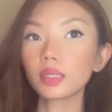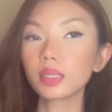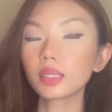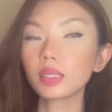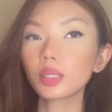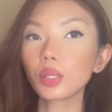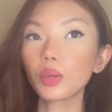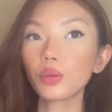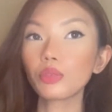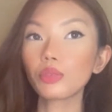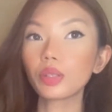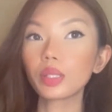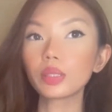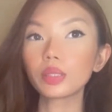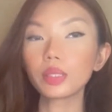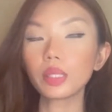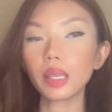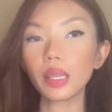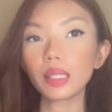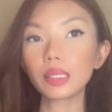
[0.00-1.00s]
So for
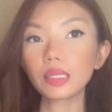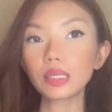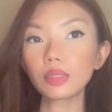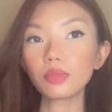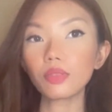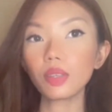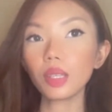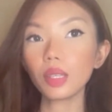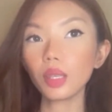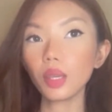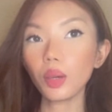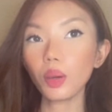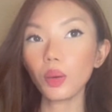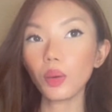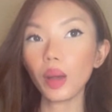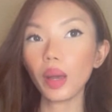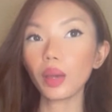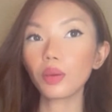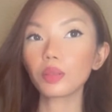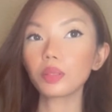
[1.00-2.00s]
today's video,
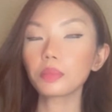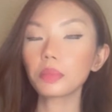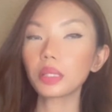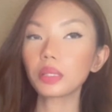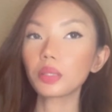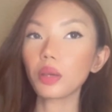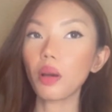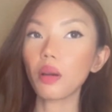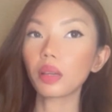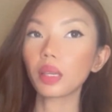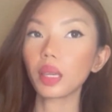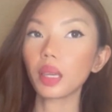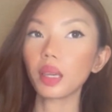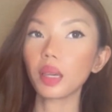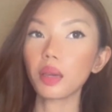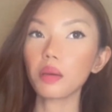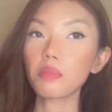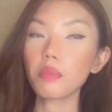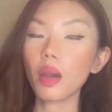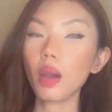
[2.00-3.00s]
I will be talking
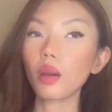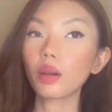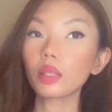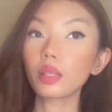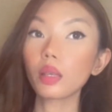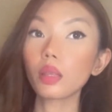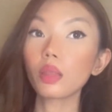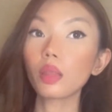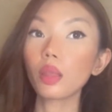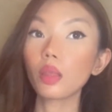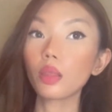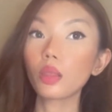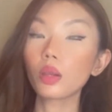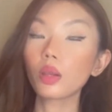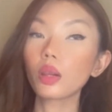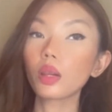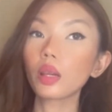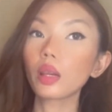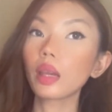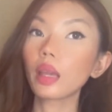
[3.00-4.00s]
about
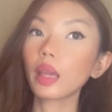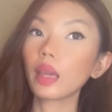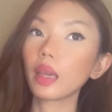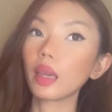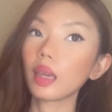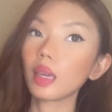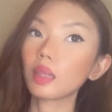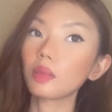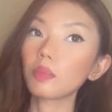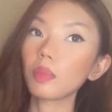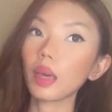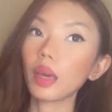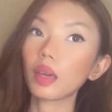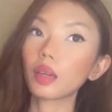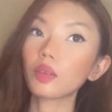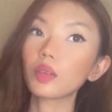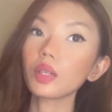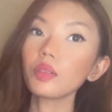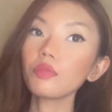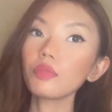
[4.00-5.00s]
another handbag
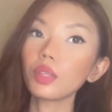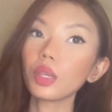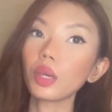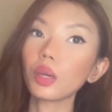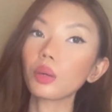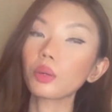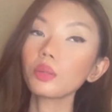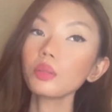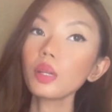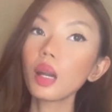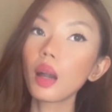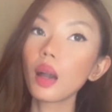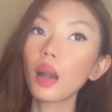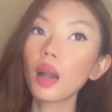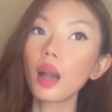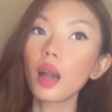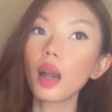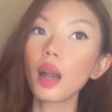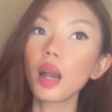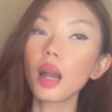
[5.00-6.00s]
review.
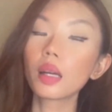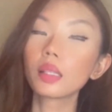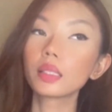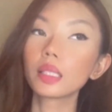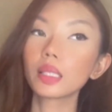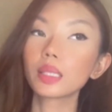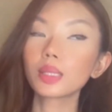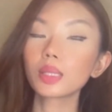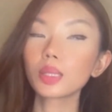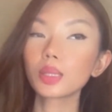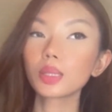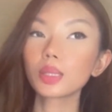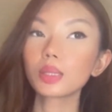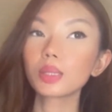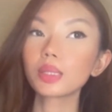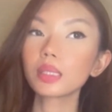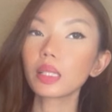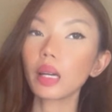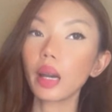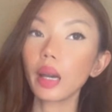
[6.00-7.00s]
This
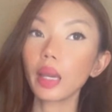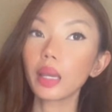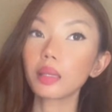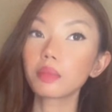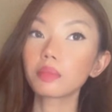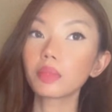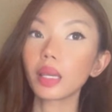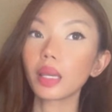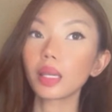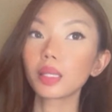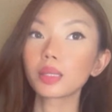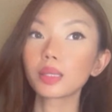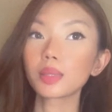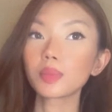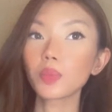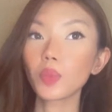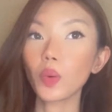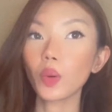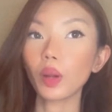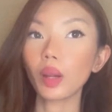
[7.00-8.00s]
time it's
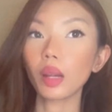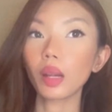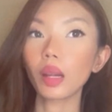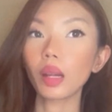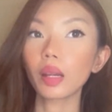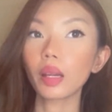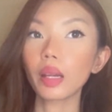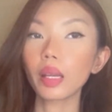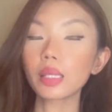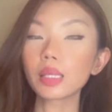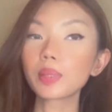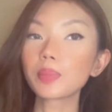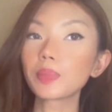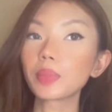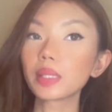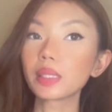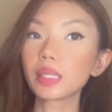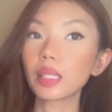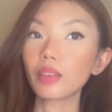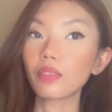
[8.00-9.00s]
more a
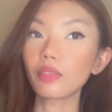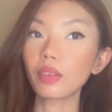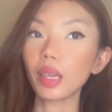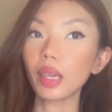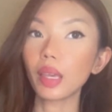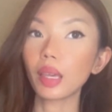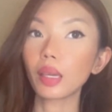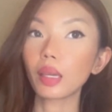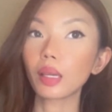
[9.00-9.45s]
specific